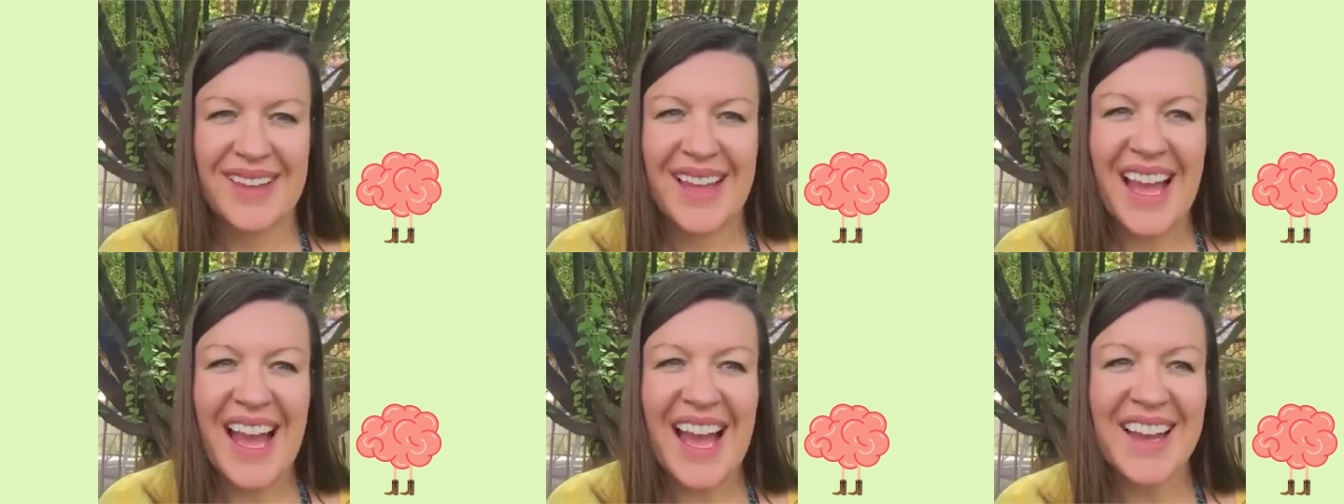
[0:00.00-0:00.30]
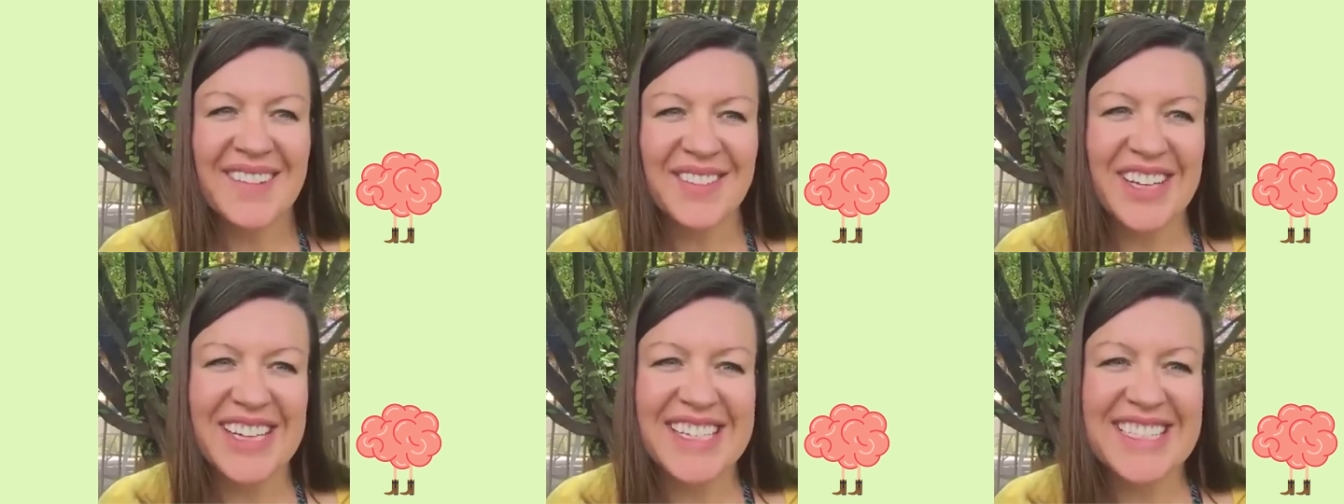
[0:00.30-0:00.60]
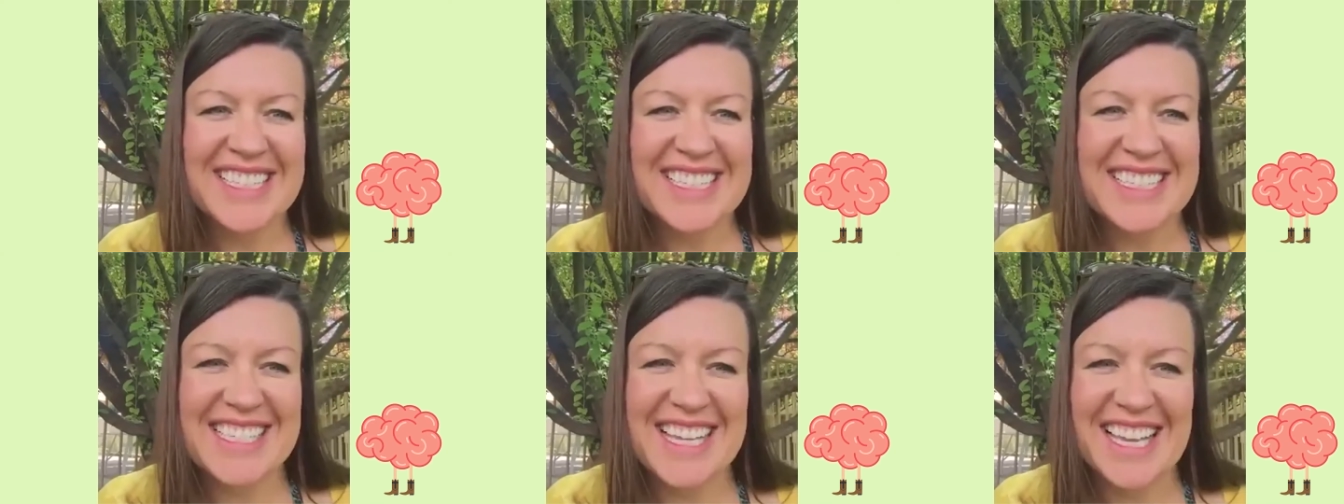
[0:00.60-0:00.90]
Hi
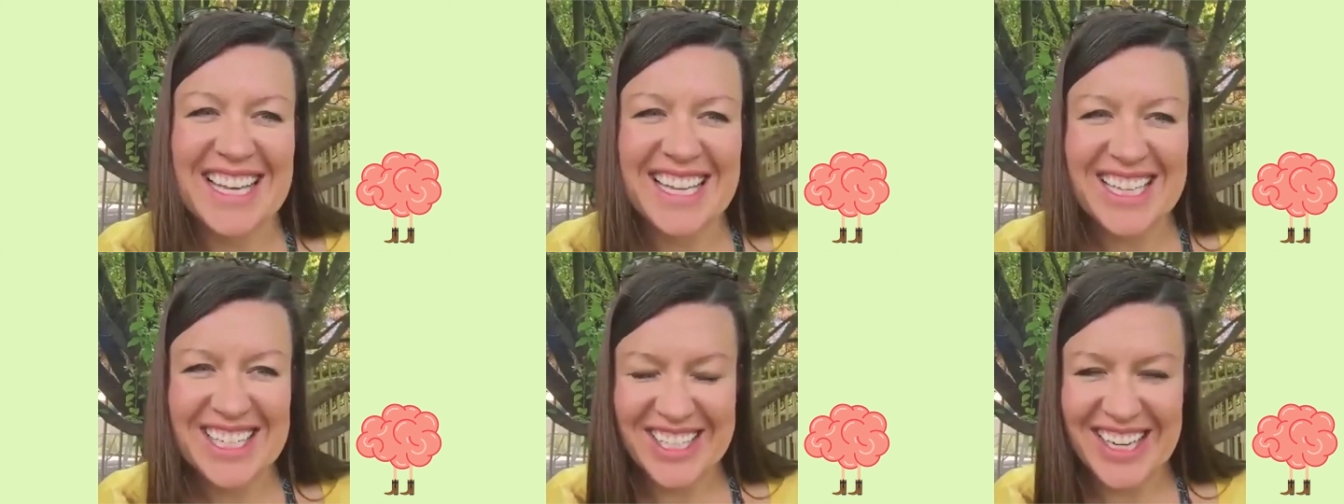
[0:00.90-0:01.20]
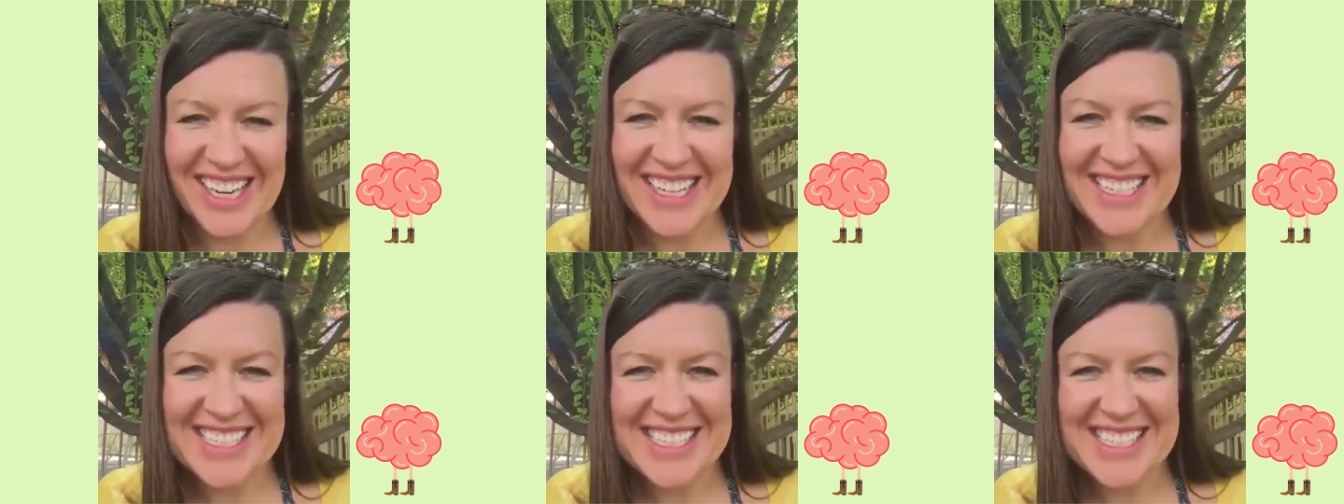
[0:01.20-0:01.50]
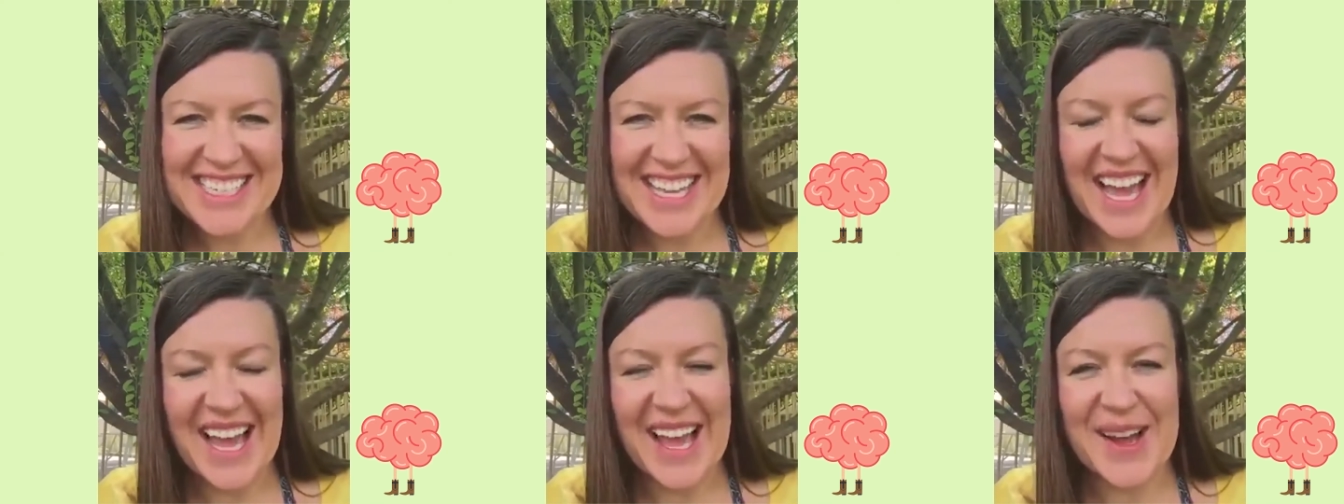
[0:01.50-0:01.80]
friends, it's Annie Grace.
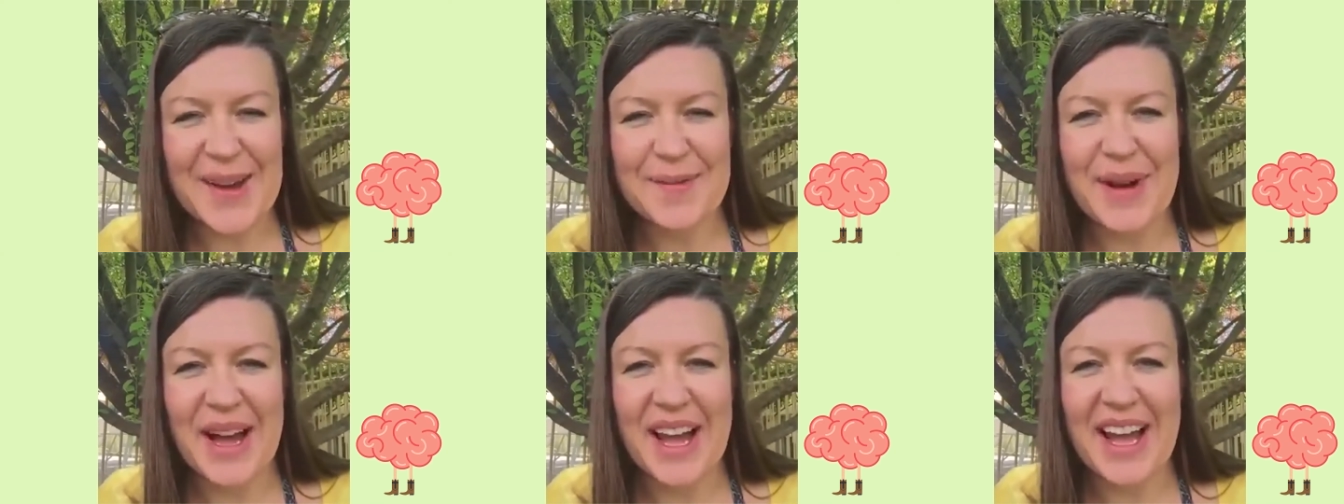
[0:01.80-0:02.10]
Um,